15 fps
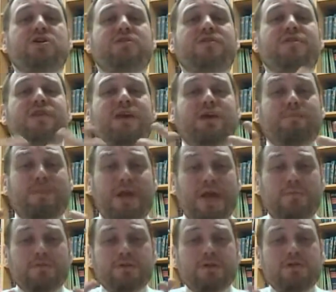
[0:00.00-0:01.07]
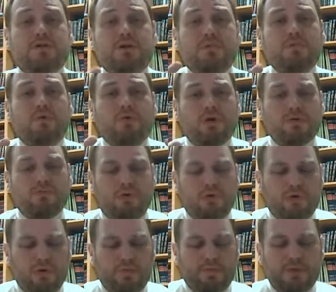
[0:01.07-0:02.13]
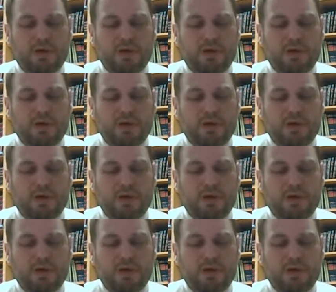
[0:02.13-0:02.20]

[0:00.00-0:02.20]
that they could be able to learn more and more.